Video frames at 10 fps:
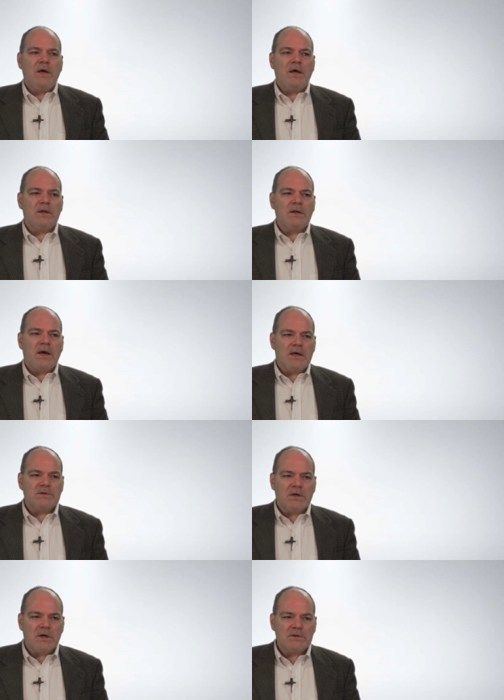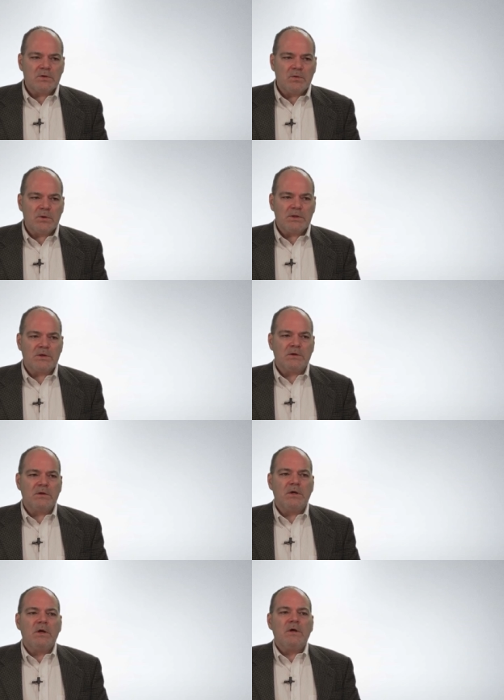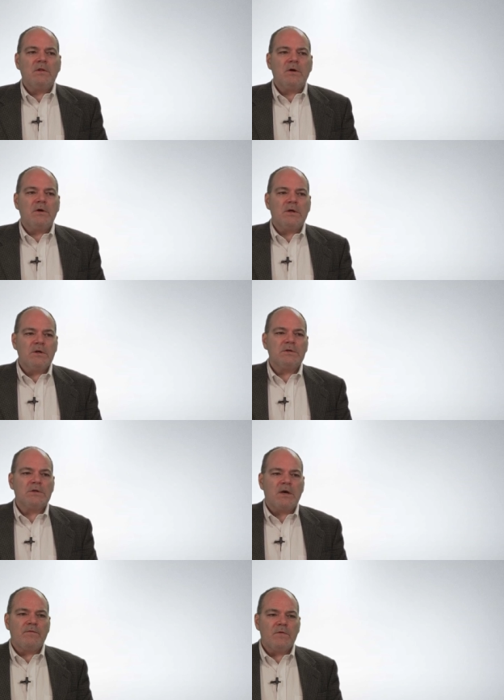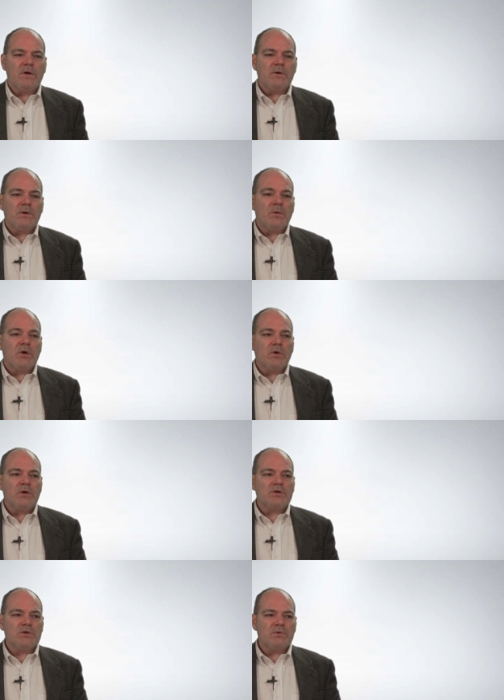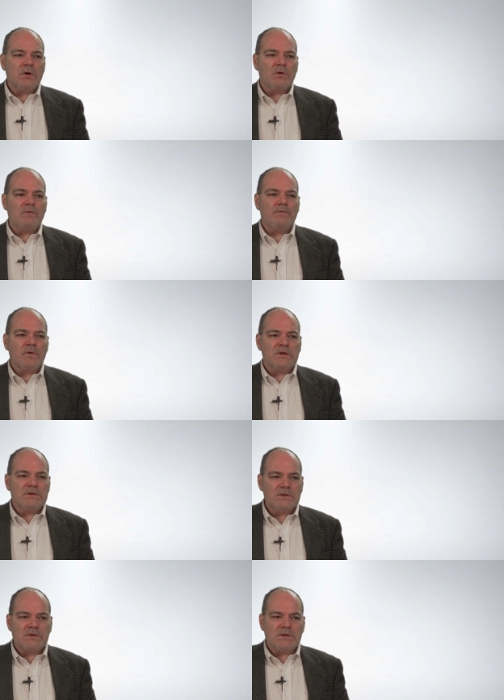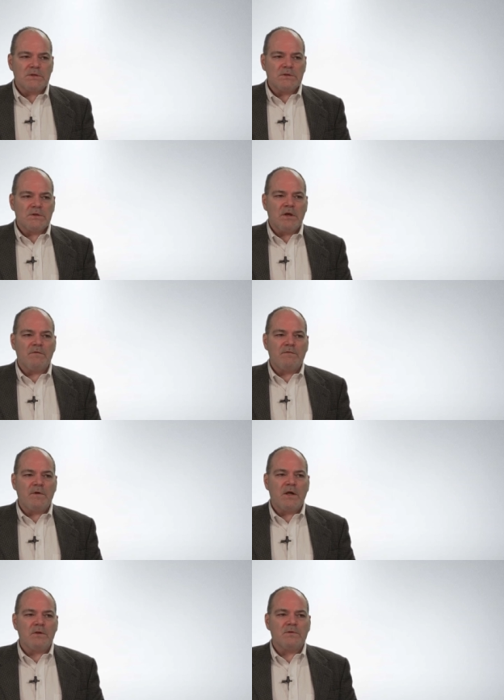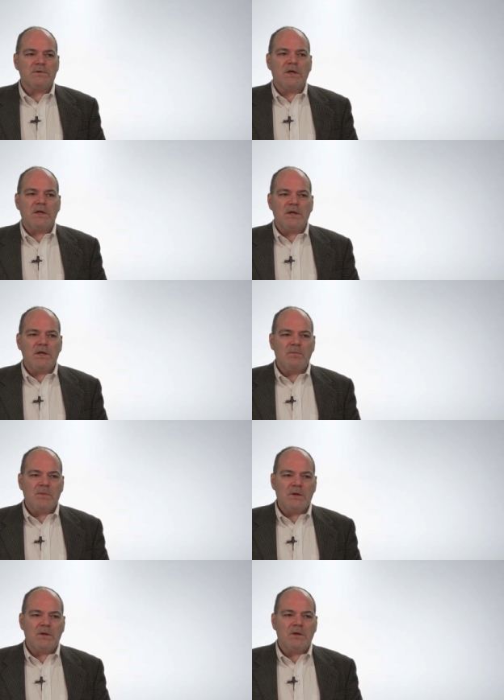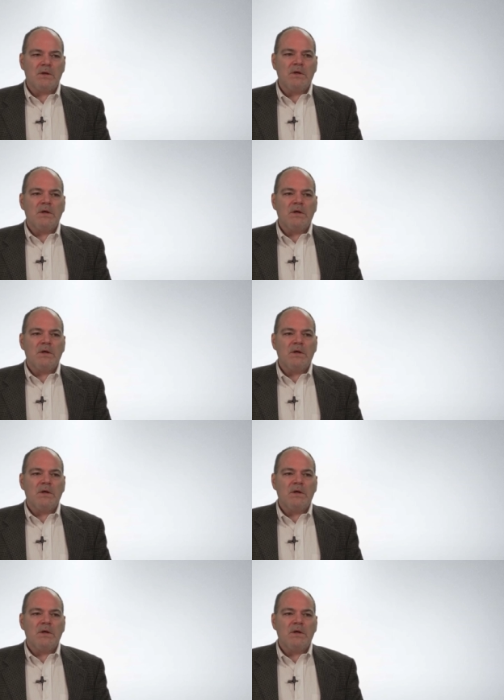and as consequently there is a frequently recurring struggle for existence, it follows that any being,